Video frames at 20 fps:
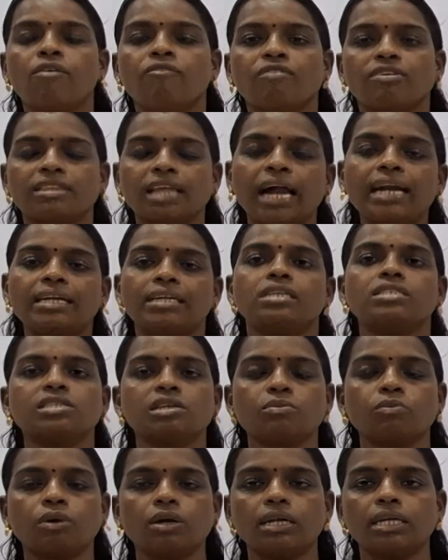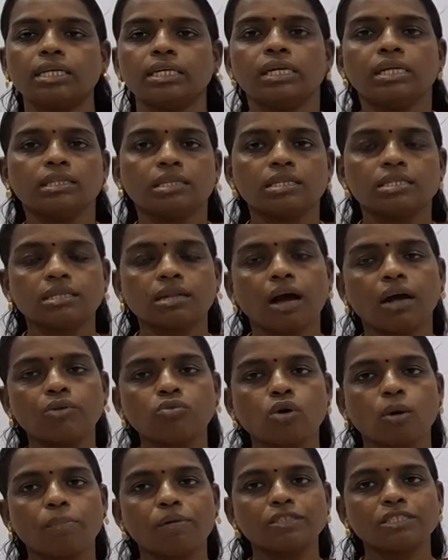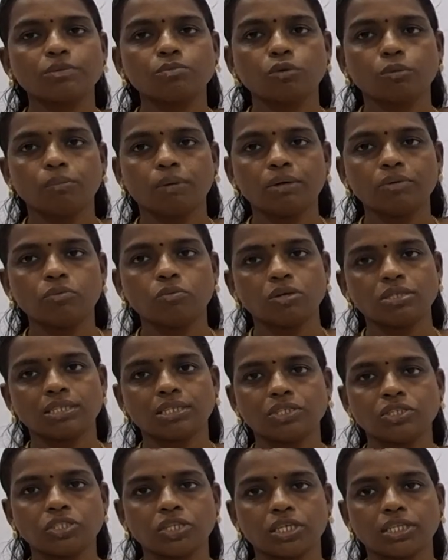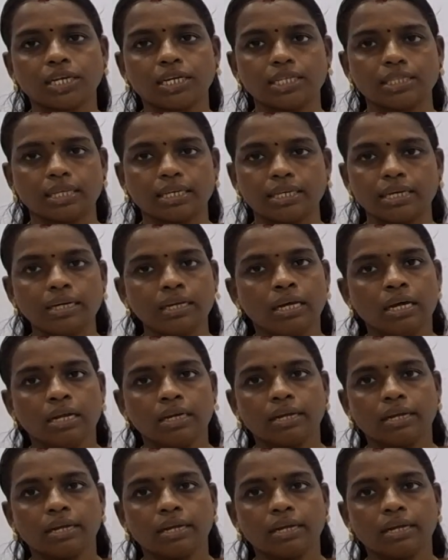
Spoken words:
For that reason only this non-cooperation movement was initiated in the year